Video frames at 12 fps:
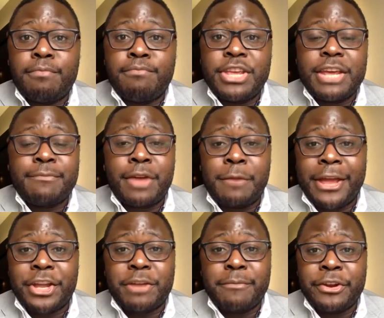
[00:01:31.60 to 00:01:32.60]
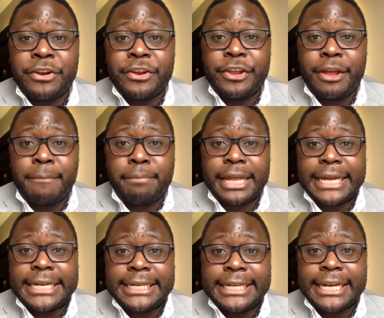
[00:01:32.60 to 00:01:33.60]
Me and my community
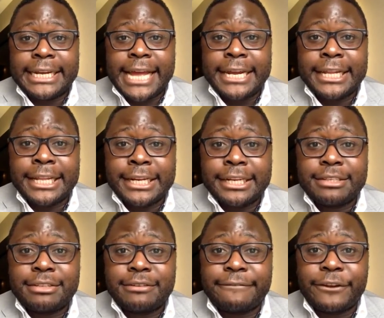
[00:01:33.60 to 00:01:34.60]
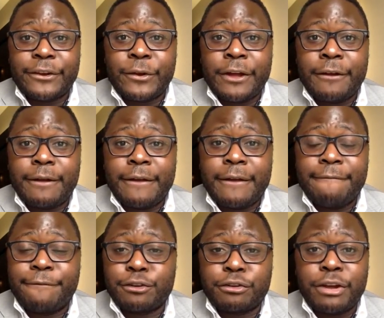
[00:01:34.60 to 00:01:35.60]
apply data and analytics to figure out
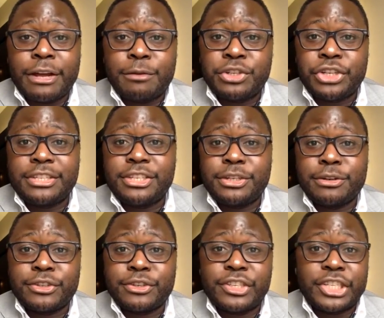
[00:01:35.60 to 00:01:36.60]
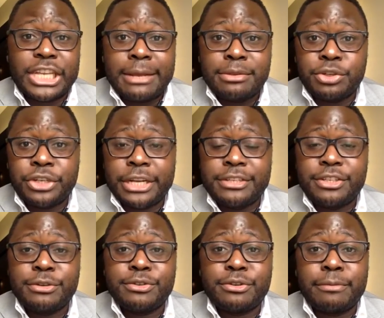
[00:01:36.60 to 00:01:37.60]
and filter out which I C Os are scams, which I
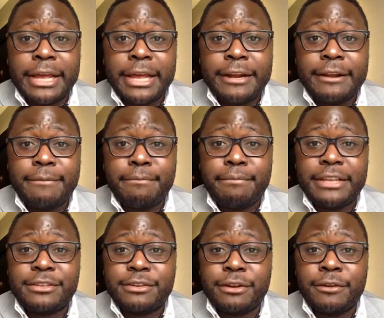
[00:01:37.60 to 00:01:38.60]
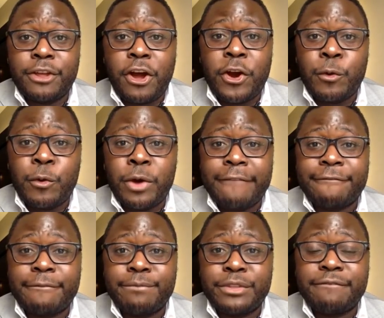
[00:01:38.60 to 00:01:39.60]
C Os are bad, based on the R O I
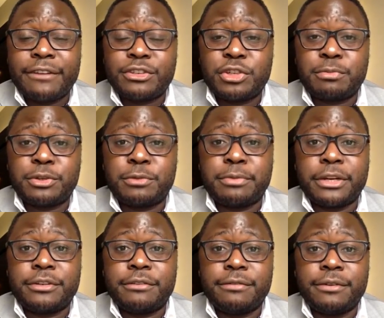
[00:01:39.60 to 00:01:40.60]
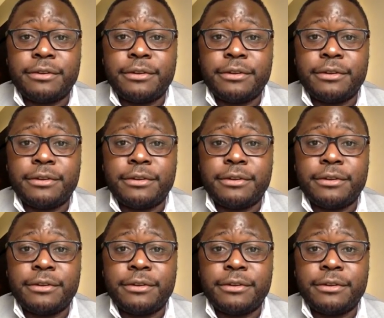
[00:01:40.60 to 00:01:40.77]
from the investor's perspective,